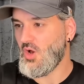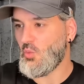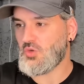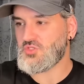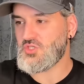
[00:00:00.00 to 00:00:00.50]

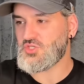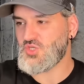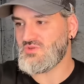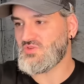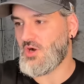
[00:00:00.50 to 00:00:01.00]
What do you do
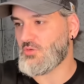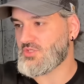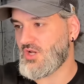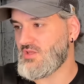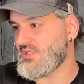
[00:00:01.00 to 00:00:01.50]
with your old
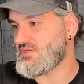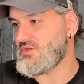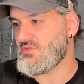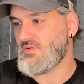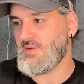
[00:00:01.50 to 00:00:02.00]
clothing? Do you
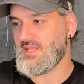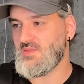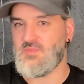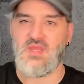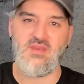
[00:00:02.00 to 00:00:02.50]
throw it in the
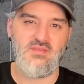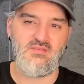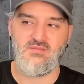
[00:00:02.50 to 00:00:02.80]
bin?